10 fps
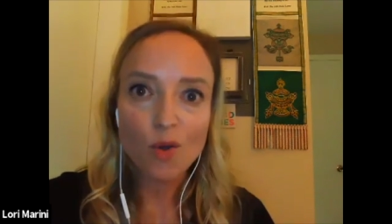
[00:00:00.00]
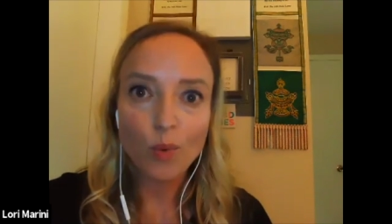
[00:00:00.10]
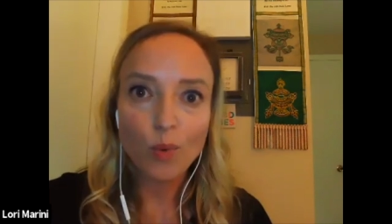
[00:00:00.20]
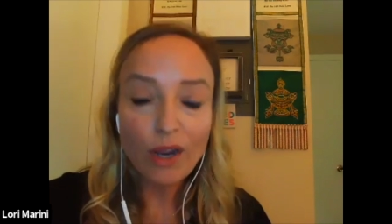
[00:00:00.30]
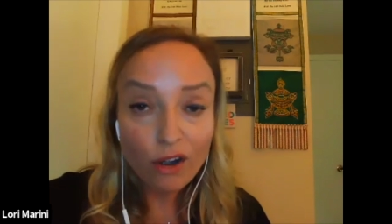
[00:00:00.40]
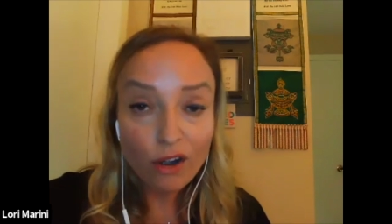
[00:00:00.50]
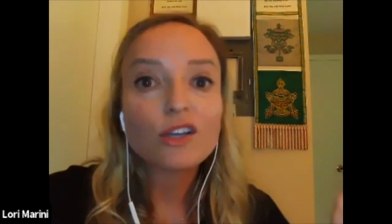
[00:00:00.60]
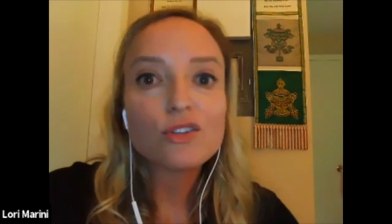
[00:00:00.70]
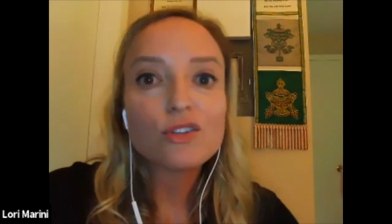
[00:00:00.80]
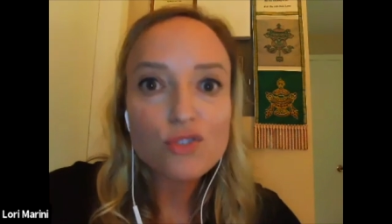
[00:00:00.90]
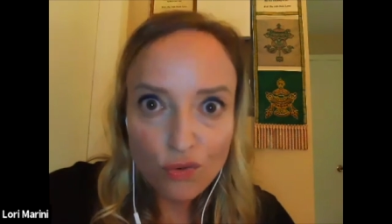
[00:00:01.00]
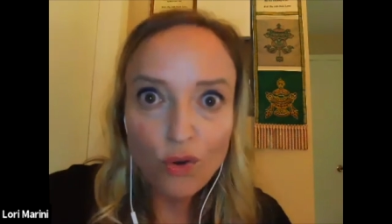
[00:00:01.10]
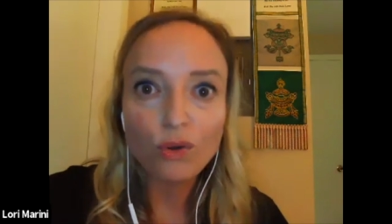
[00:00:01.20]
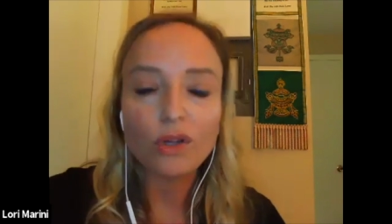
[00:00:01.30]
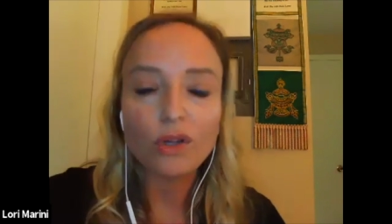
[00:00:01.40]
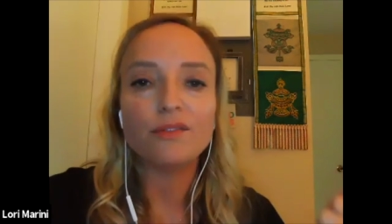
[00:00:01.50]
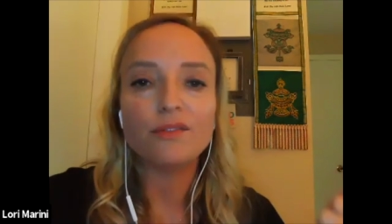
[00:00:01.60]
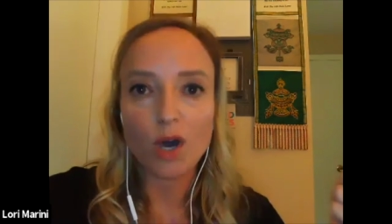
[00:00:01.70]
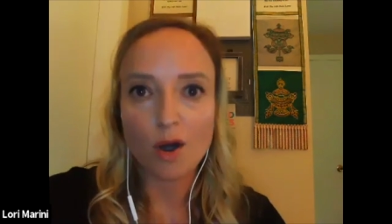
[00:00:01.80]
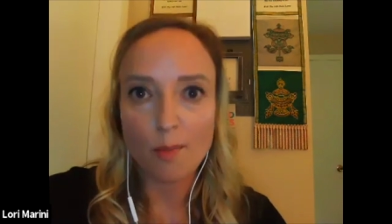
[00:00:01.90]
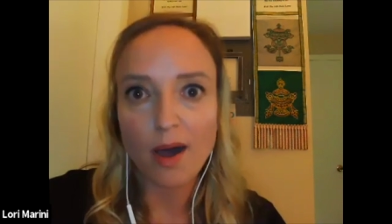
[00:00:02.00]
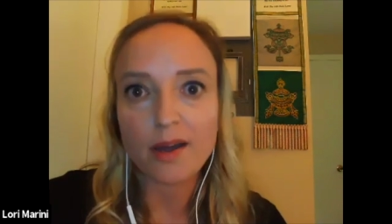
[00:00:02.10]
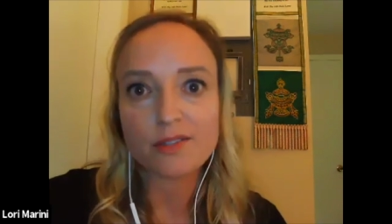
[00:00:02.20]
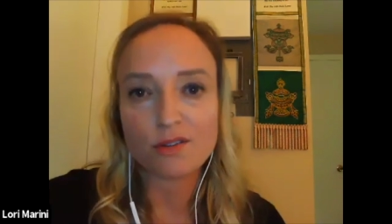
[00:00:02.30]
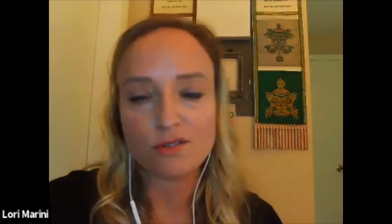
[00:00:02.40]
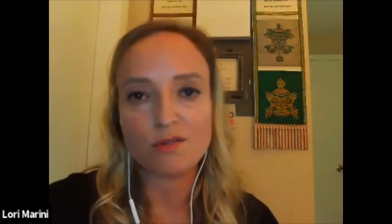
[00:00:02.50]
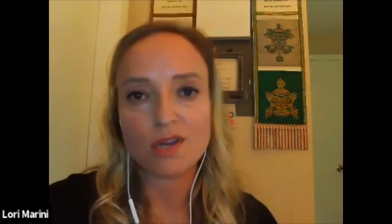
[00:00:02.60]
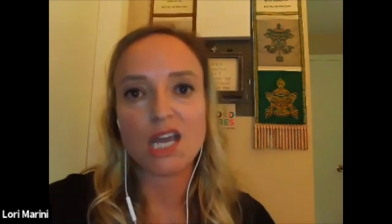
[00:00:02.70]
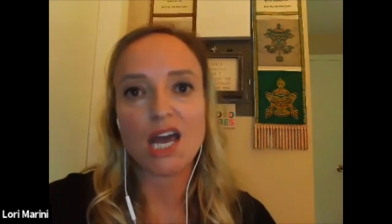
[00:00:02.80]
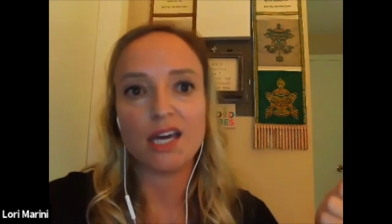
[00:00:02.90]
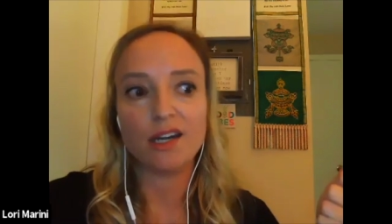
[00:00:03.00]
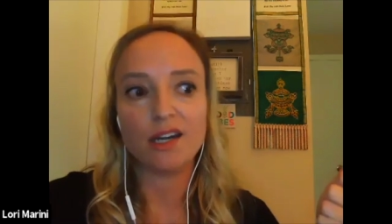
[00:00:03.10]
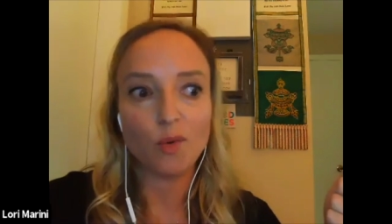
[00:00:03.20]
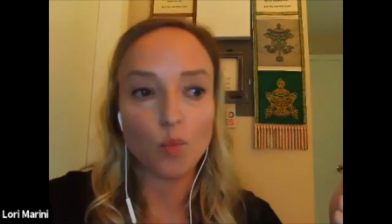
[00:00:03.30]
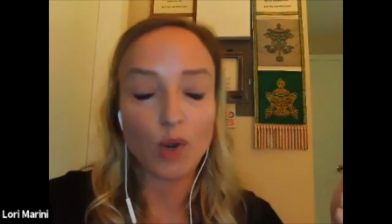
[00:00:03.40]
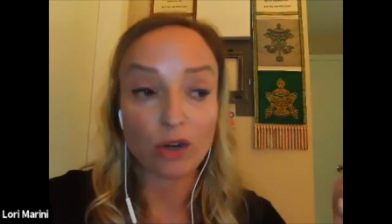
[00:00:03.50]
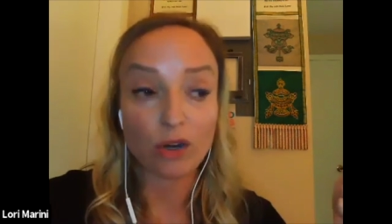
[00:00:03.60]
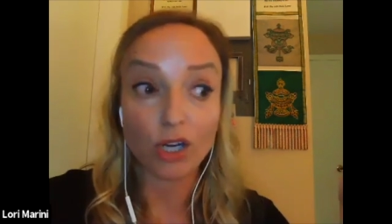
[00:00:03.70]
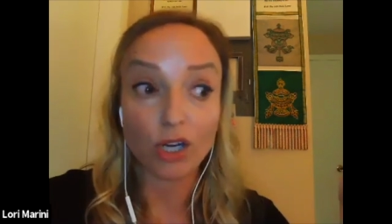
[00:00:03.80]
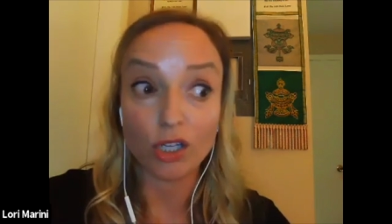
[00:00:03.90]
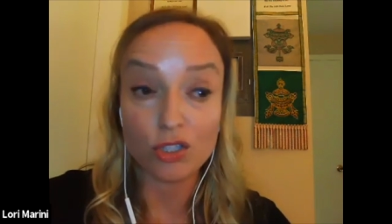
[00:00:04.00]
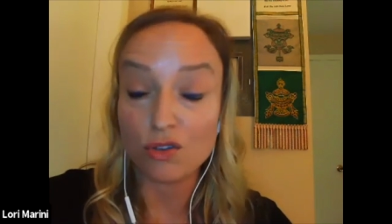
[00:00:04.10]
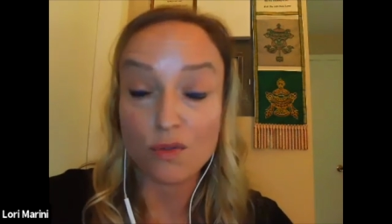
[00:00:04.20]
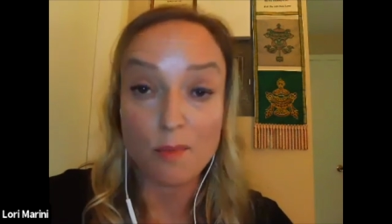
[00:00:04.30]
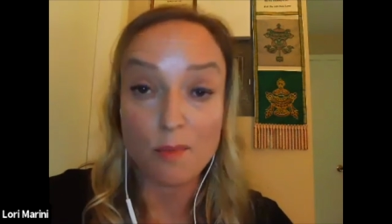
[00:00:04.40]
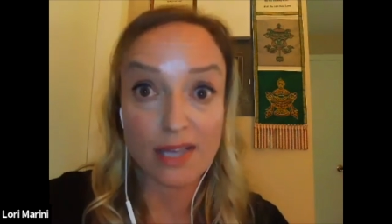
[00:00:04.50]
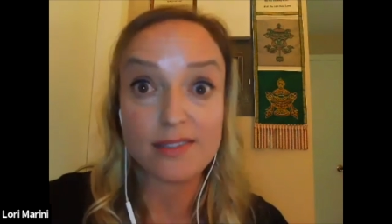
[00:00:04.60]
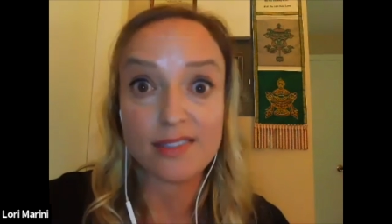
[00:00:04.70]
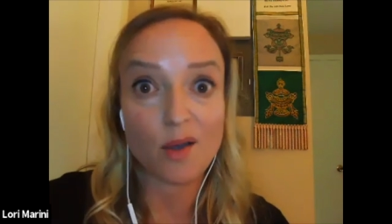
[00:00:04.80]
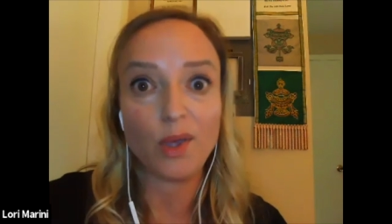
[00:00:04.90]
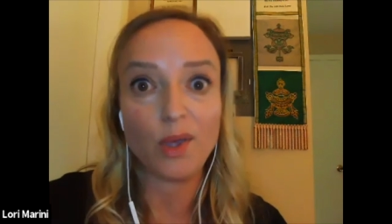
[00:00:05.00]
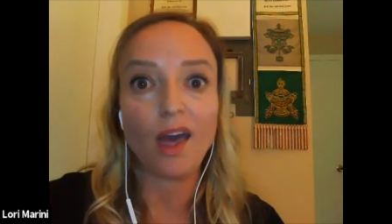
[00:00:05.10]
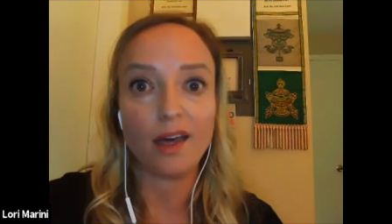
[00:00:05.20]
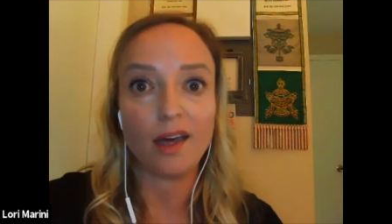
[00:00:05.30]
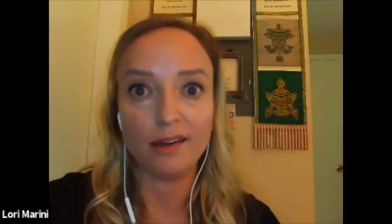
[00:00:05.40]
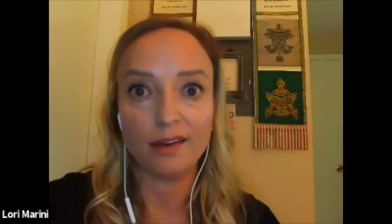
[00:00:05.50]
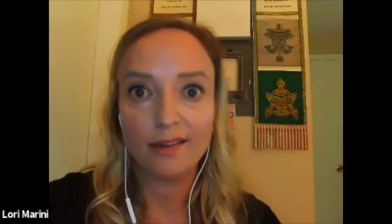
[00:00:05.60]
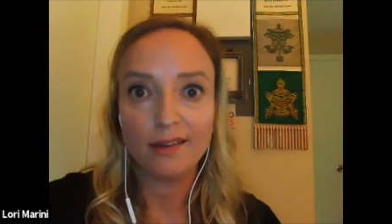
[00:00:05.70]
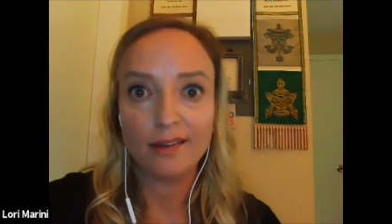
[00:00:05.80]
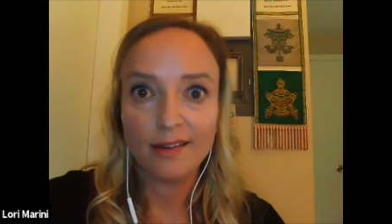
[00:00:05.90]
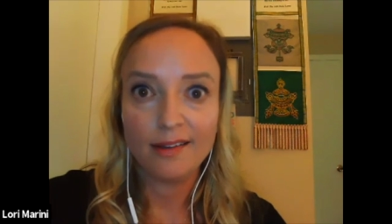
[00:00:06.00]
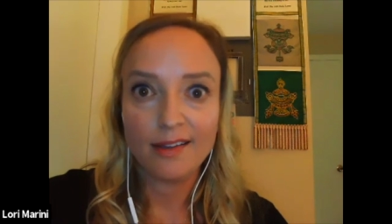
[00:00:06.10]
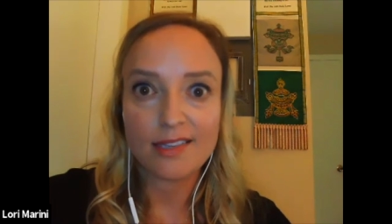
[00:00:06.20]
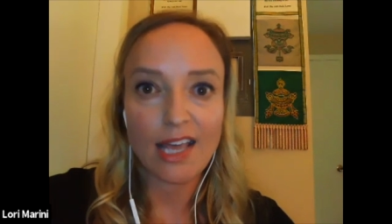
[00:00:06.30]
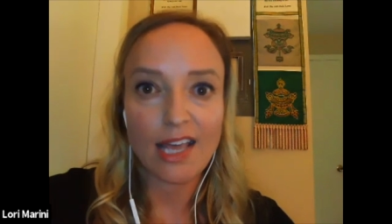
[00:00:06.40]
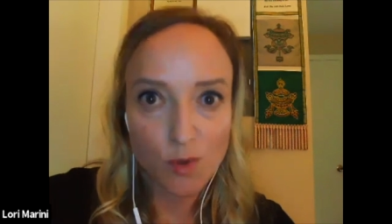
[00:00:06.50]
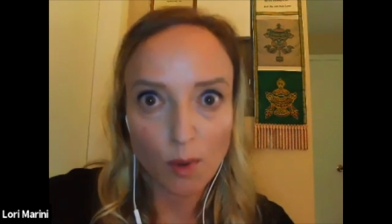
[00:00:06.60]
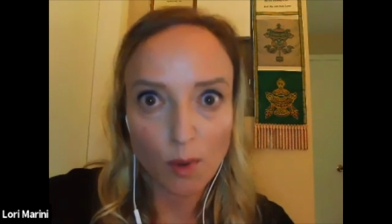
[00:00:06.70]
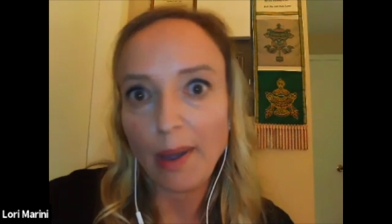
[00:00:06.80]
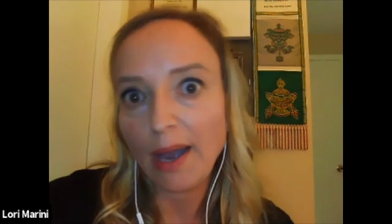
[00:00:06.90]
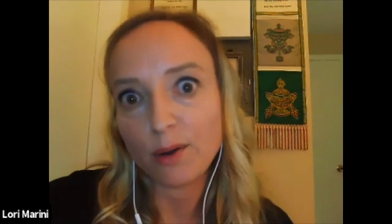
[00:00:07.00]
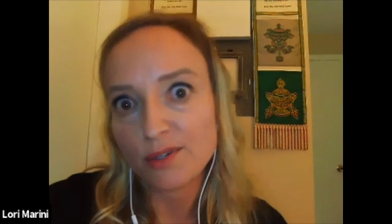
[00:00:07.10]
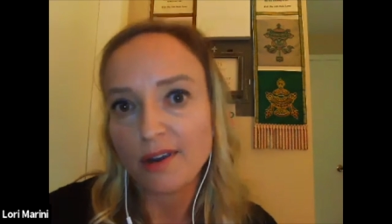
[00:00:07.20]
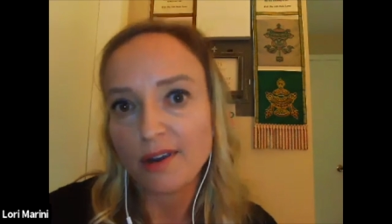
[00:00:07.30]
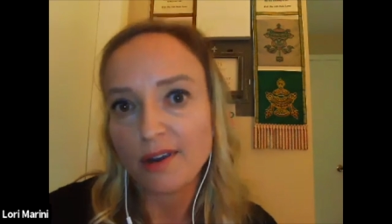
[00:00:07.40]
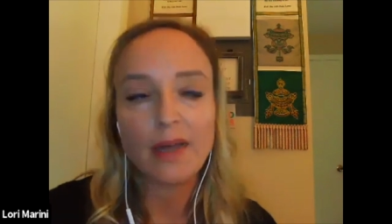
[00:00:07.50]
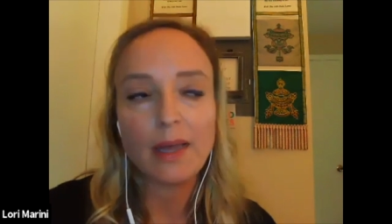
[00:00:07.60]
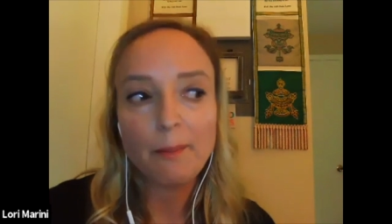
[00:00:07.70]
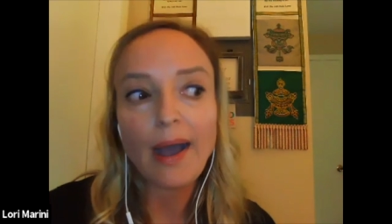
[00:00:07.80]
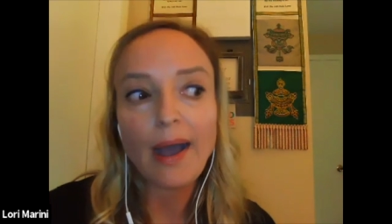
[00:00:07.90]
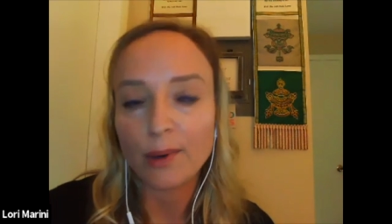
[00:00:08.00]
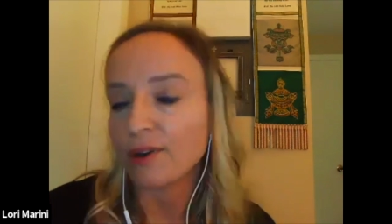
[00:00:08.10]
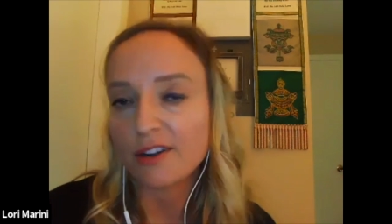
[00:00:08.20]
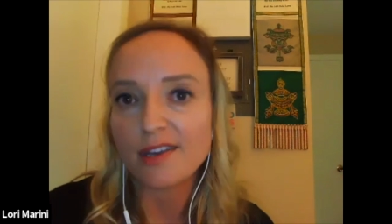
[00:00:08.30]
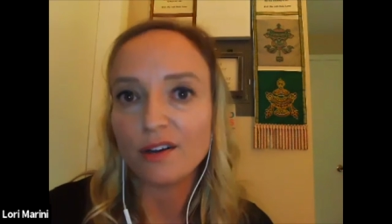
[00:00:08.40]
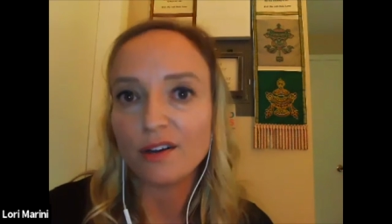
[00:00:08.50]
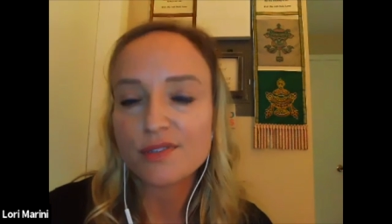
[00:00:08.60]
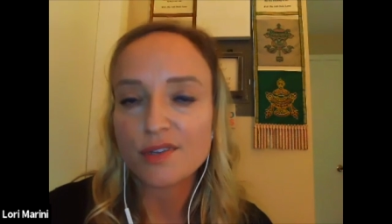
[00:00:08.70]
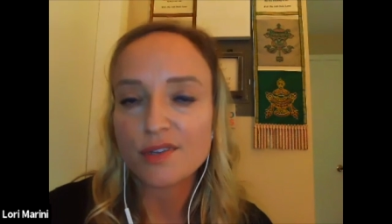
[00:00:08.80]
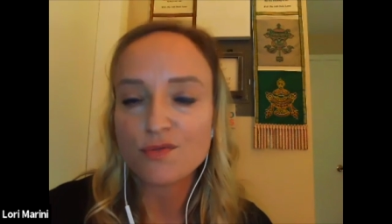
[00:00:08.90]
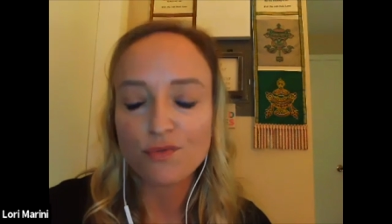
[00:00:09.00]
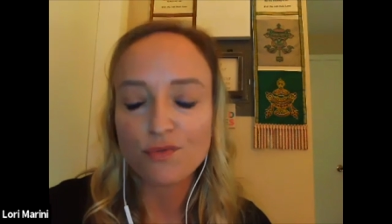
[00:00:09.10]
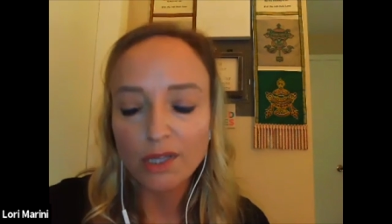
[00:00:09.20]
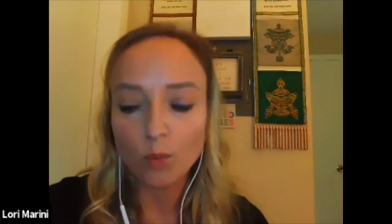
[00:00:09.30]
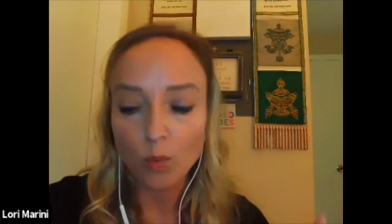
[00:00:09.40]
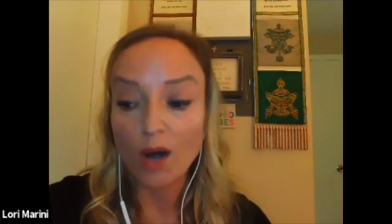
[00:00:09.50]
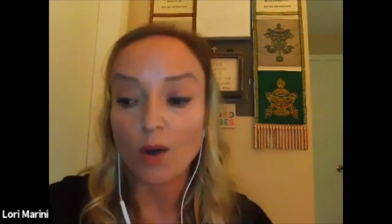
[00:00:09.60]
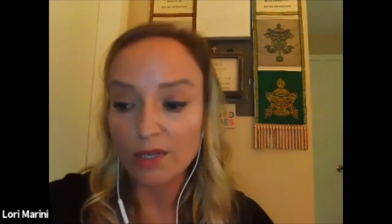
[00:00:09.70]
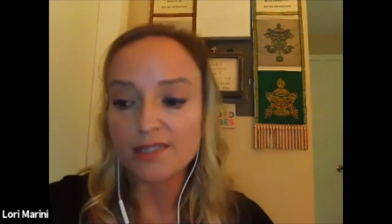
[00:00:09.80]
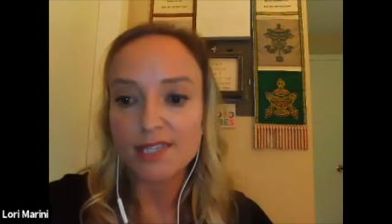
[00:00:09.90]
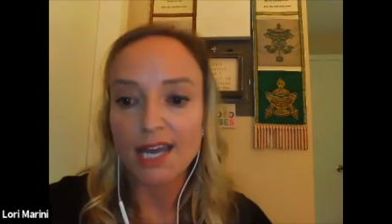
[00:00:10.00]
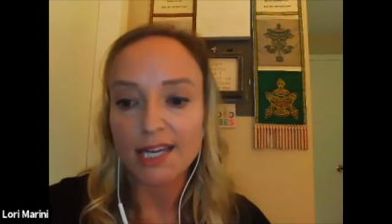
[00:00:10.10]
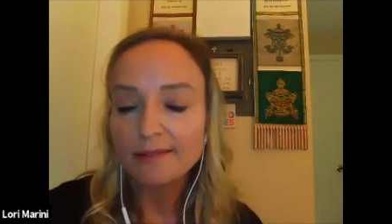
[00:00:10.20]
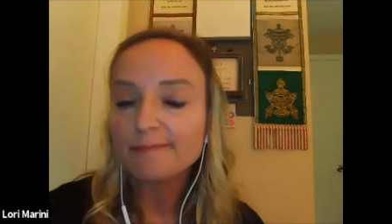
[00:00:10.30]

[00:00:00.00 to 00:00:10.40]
We are in control of what our bodies are doing, and we are going to do the best that we can, and to empower ourselves is really yes. where we stand.